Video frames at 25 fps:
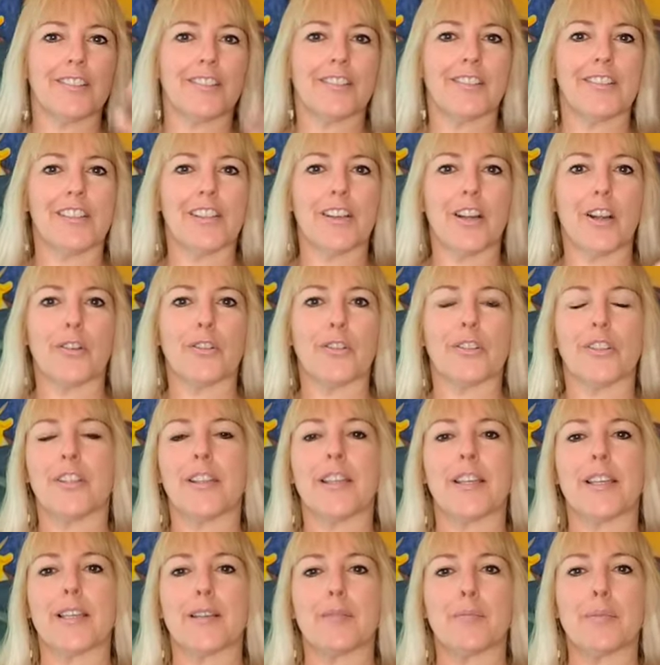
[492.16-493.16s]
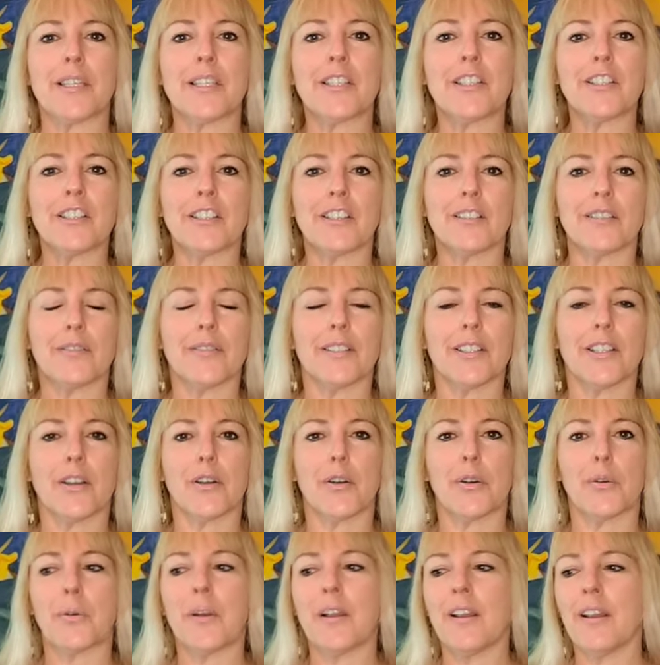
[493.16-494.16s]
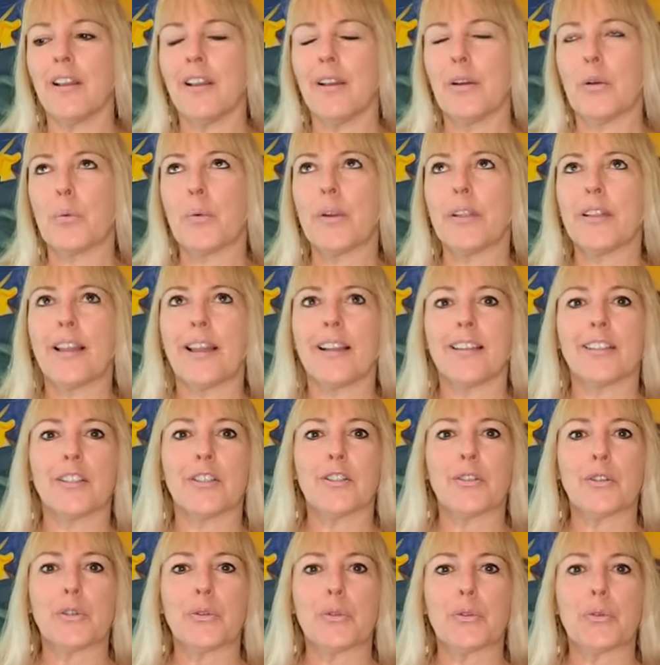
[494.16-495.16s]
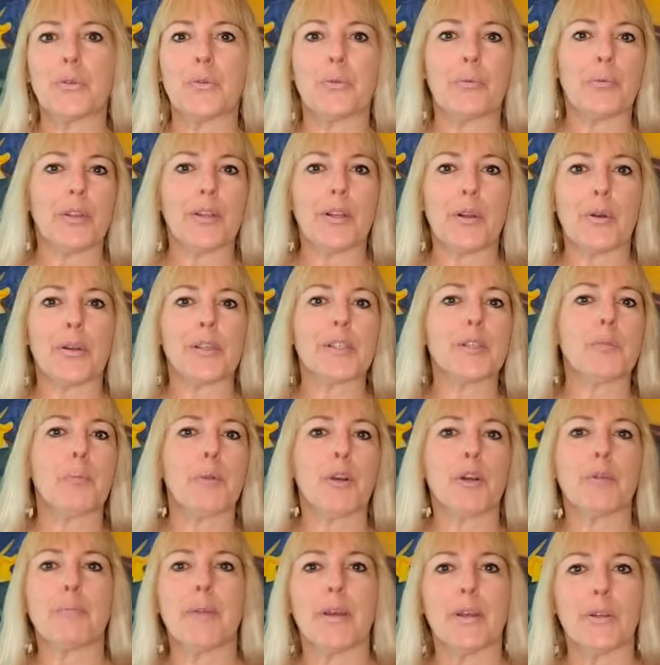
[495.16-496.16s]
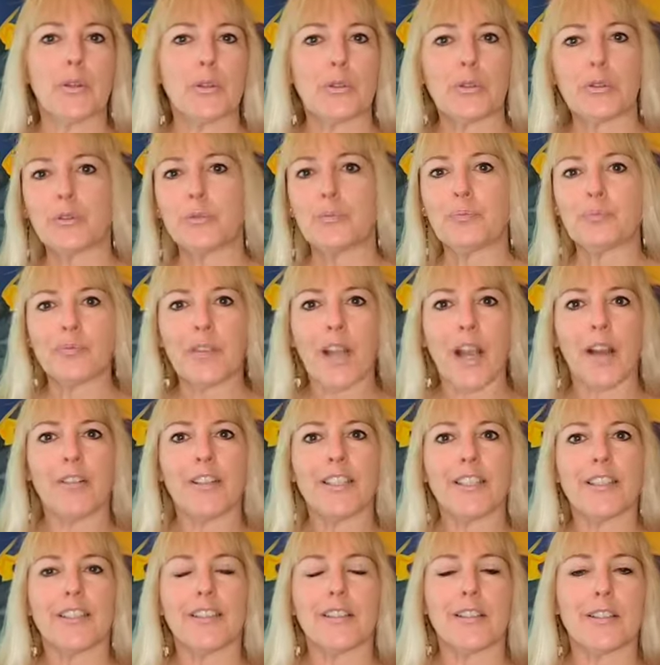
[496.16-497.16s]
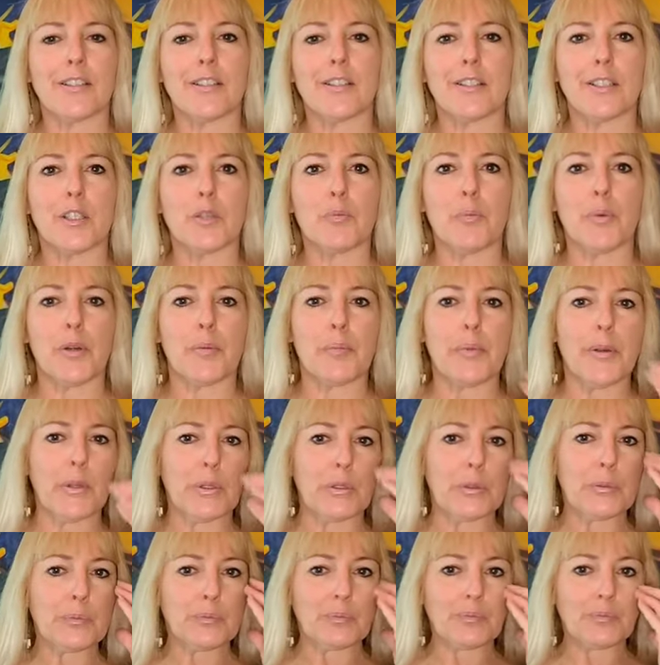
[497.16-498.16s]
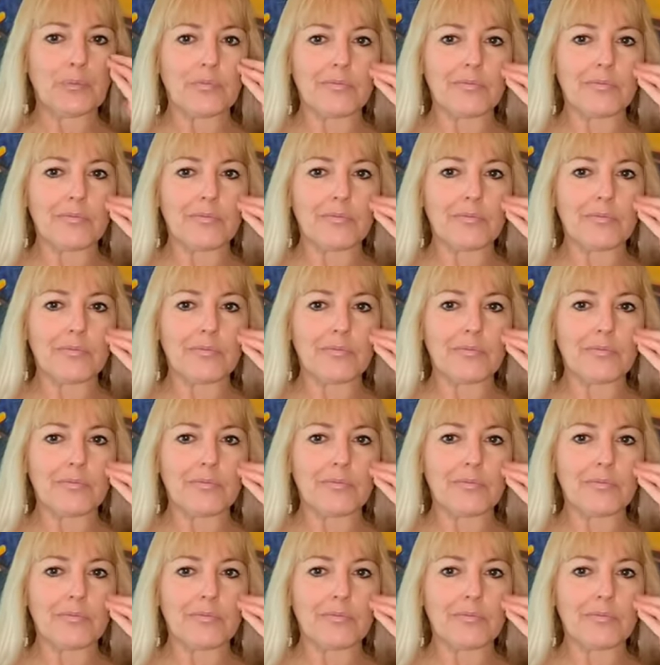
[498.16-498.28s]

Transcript: you know, to the image. So we like to do, you know, experimental, obviously this is experimental.